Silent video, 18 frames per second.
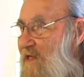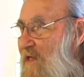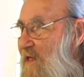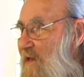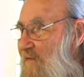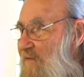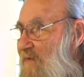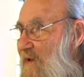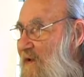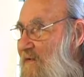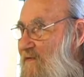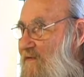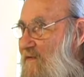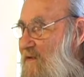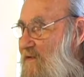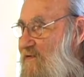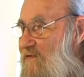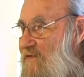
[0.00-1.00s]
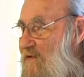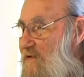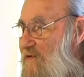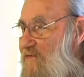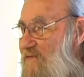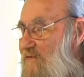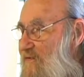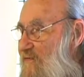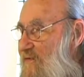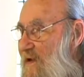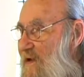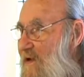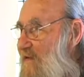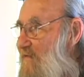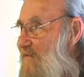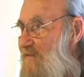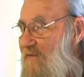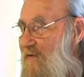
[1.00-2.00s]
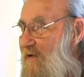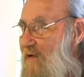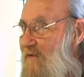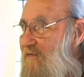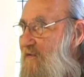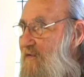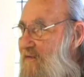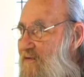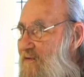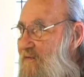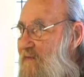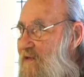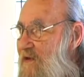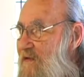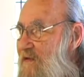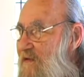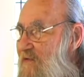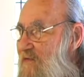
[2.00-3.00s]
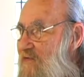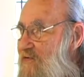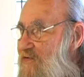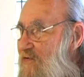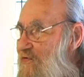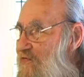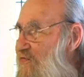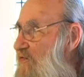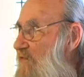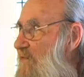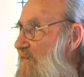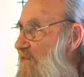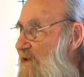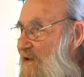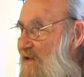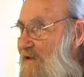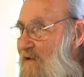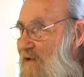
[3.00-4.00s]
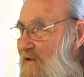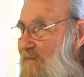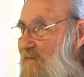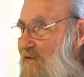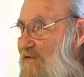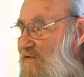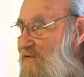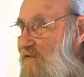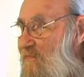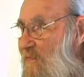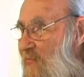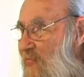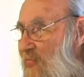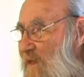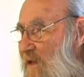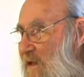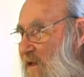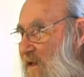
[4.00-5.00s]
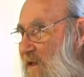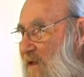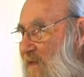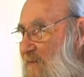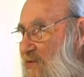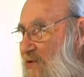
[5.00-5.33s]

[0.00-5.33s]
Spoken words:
times 5, or 5, 6, 5, whatever. You know what I mean? In other words, those 3 middle numbers